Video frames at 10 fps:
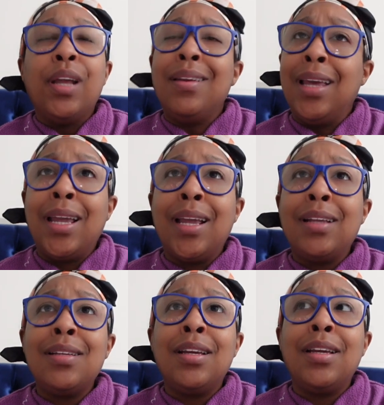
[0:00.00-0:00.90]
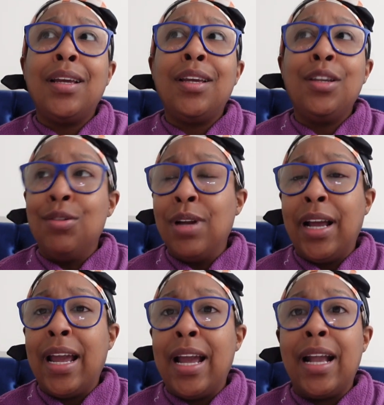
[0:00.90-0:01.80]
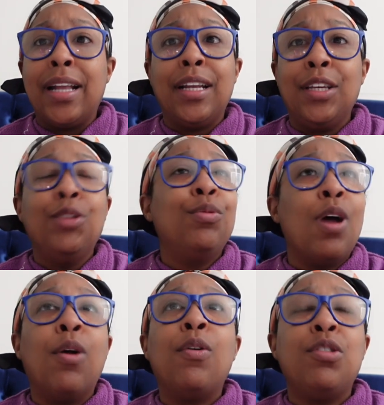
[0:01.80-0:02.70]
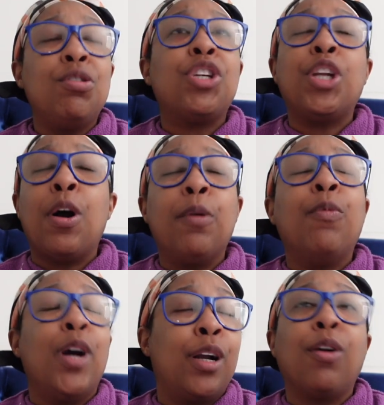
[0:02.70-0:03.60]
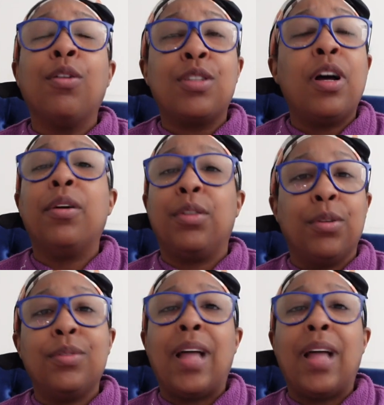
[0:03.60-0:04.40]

then you done had, you know, you should know what girls go through.